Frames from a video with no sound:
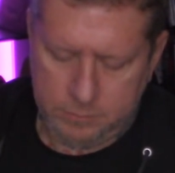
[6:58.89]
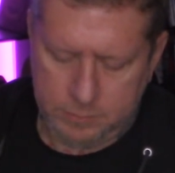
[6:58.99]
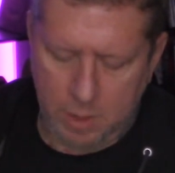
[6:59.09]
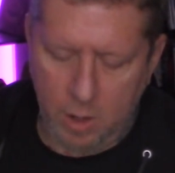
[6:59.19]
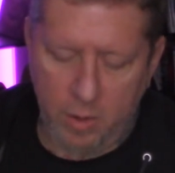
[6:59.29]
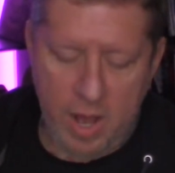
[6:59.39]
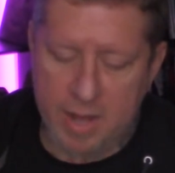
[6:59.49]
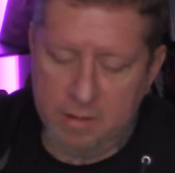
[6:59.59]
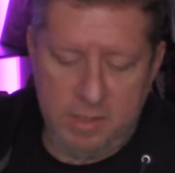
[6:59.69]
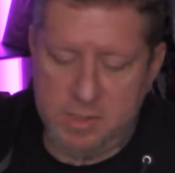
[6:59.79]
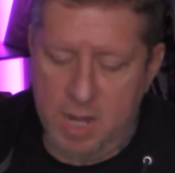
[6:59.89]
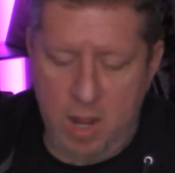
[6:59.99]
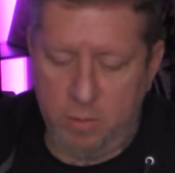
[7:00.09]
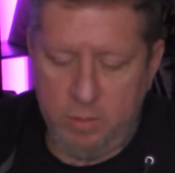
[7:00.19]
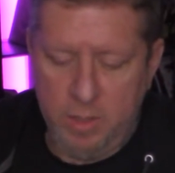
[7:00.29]
All right, let's
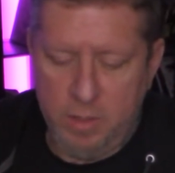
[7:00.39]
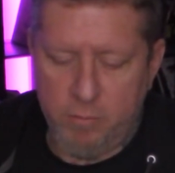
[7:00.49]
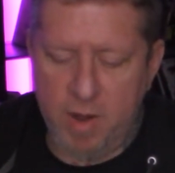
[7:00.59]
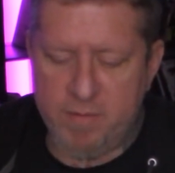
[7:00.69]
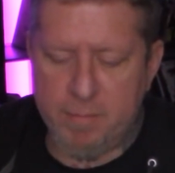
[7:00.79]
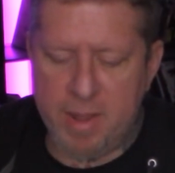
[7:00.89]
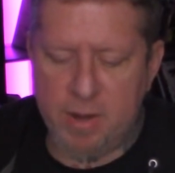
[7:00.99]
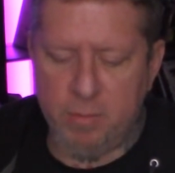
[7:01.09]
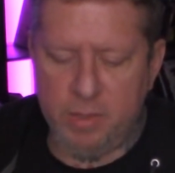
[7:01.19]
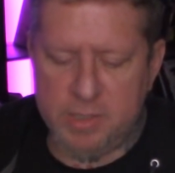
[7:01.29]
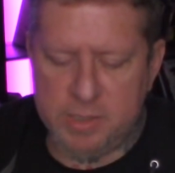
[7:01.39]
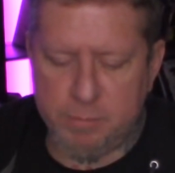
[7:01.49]
go. Raven Banner Releasing